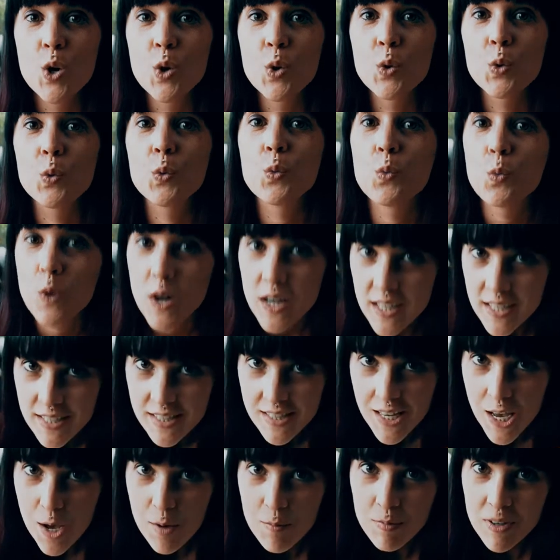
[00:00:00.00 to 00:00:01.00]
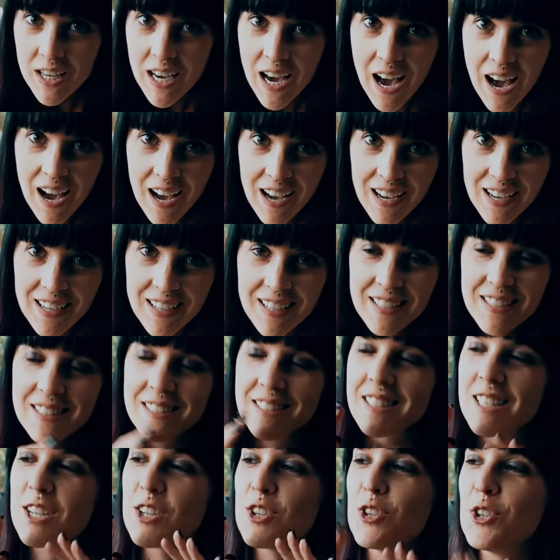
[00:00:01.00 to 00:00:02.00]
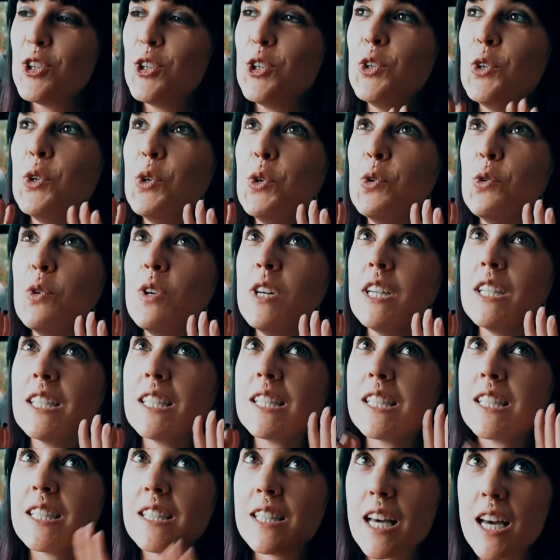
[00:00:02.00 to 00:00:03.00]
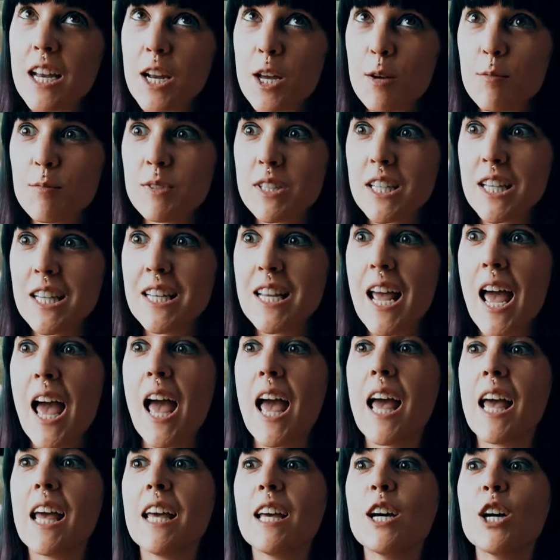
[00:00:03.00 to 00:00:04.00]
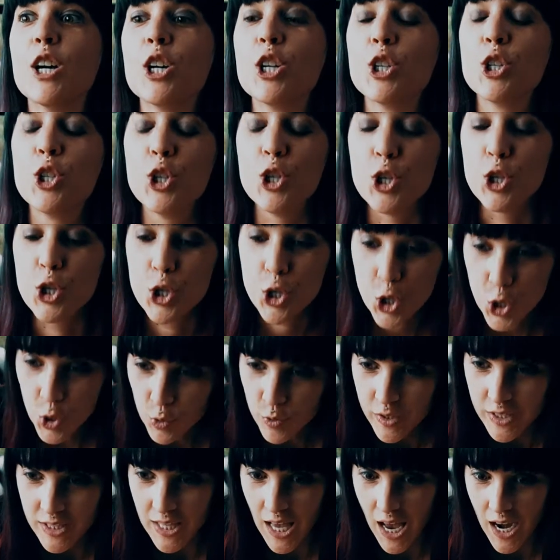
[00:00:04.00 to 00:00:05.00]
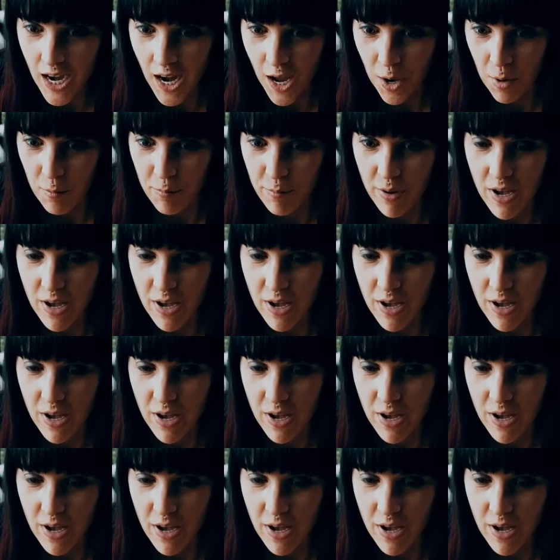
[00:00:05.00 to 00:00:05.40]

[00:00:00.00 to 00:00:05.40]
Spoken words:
What is up, guys? New setup today. New setup.